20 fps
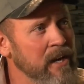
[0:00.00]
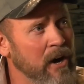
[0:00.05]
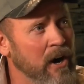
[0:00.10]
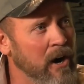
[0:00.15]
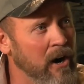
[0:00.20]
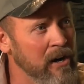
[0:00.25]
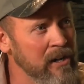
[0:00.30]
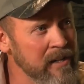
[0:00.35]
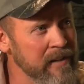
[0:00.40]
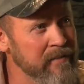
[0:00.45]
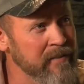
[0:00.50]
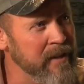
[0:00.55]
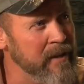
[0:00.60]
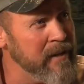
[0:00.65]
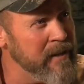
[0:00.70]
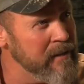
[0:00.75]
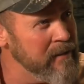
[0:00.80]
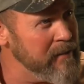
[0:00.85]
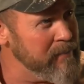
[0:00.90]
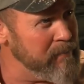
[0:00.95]
All of
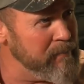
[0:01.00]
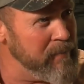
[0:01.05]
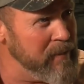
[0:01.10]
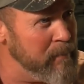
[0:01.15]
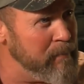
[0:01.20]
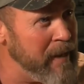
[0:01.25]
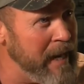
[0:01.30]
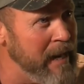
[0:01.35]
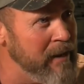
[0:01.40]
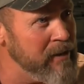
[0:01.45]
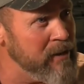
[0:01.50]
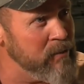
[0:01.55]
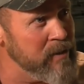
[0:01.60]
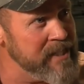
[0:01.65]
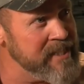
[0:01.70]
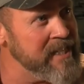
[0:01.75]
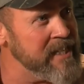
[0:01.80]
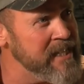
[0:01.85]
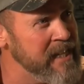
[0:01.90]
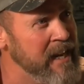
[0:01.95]
the, the powder, when
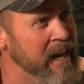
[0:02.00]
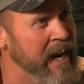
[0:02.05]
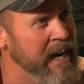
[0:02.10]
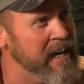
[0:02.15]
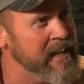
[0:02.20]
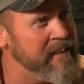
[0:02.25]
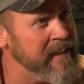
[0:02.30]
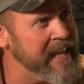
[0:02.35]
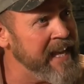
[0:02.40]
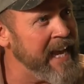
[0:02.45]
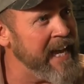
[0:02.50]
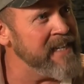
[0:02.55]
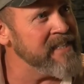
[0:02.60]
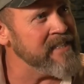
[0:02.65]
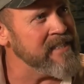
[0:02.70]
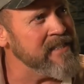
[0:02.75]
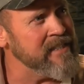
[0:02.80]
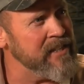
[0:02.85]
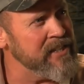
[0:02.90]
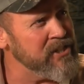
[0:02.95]
it's ignited, the
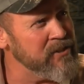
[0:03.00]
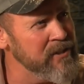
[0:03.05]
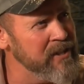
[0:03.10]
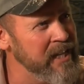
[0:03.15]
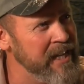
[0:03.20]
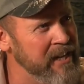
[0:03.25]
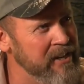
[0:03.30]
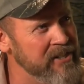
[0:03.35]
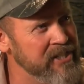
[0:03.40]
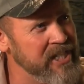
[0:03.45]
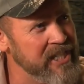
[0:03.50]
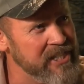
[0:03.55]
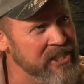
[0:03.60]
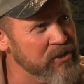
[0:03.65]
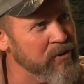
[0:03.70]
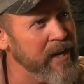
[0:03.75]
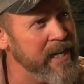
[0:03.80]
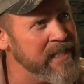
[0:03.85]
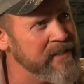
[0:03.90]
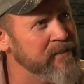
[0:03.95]
gases, the energy is
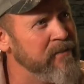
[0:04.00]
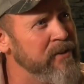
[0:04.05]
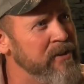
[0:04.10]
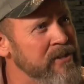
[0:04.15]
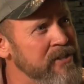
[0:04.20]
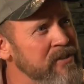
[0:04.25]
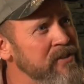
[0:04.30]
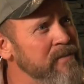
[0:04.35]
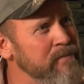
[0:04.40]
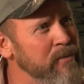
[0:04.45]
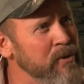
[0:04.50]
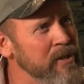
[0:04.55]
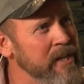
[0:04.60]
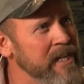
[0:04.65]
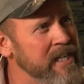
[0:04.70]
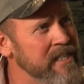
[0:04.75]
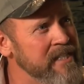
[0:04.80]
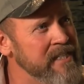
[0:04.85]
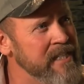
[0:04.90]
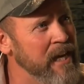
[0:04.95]
transferred to the bullet
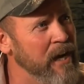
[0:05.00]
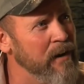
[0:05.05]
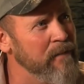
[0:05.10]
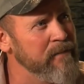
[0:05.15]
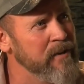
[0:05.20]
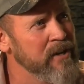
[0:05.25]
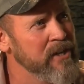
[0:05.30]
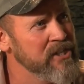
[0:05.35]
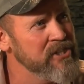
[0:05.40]
itself.